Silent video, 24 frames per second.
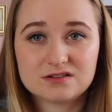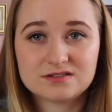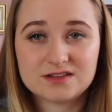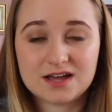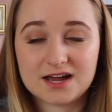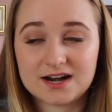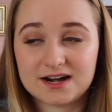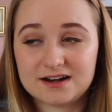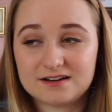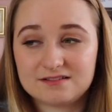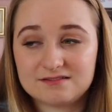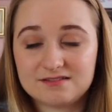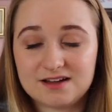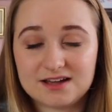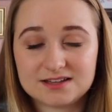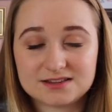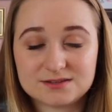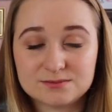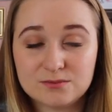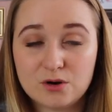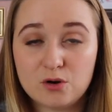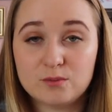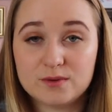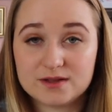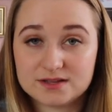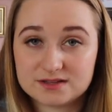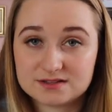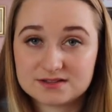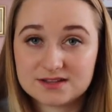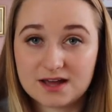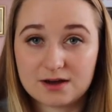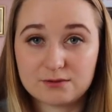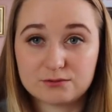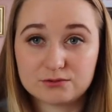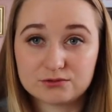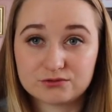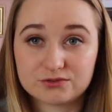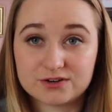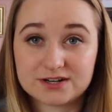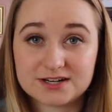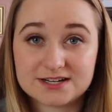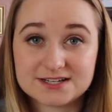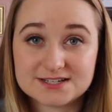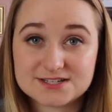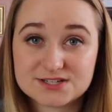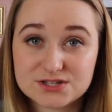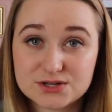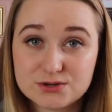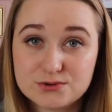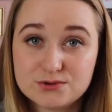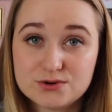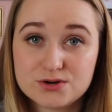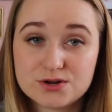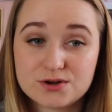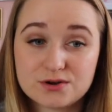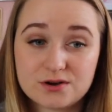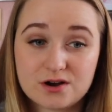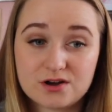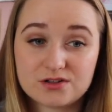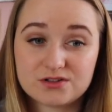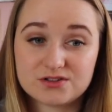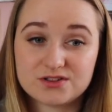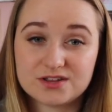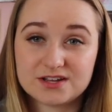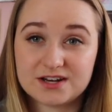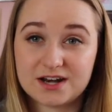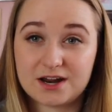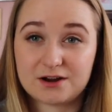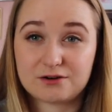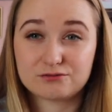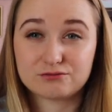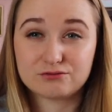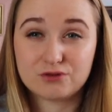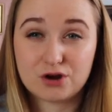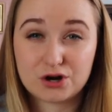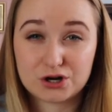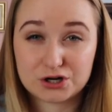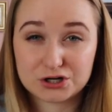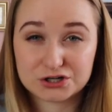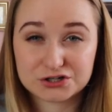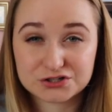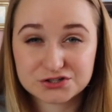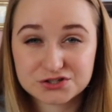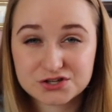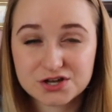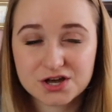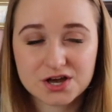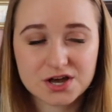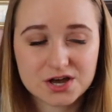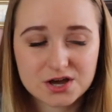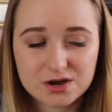that at the moment that would really suit, other than like runners,